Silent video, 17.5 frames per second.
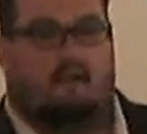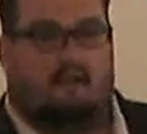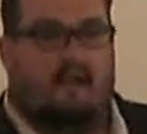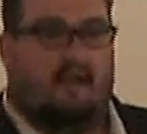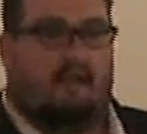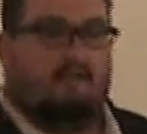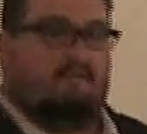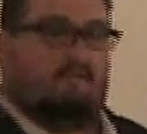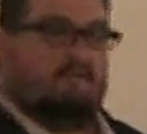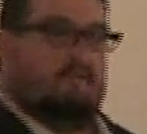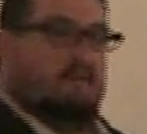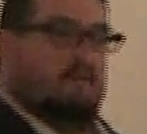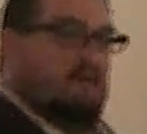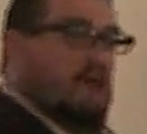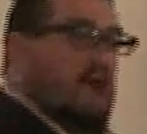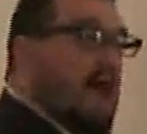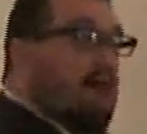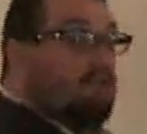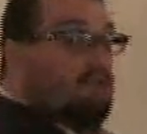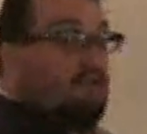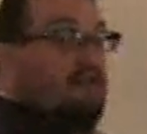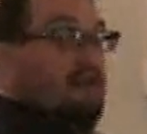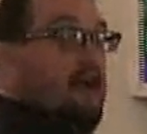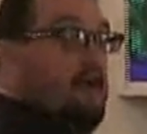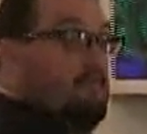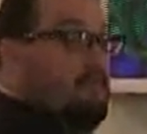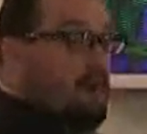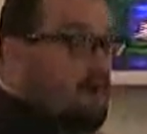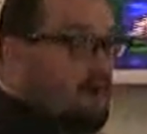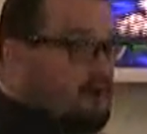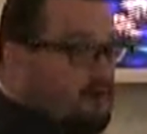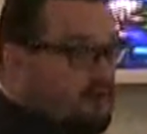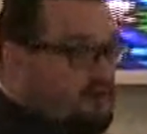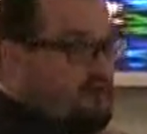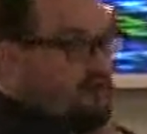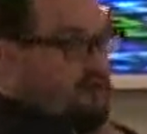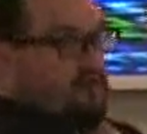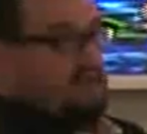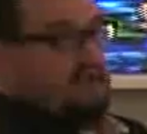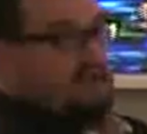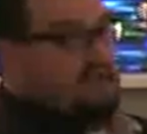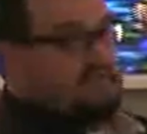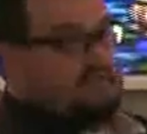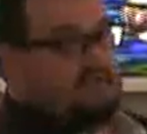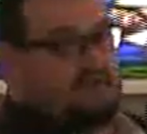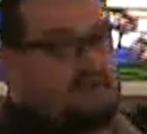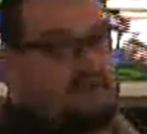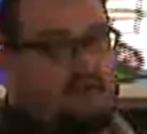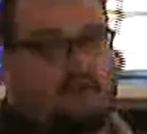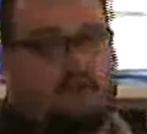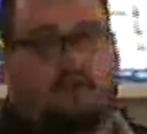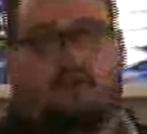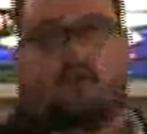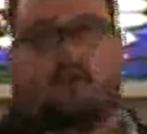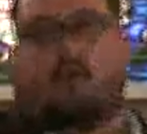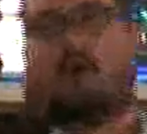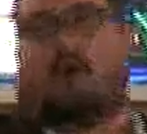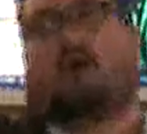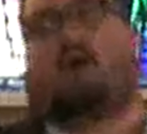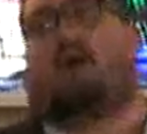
Then, after that miracle, they're in the desert and they're like,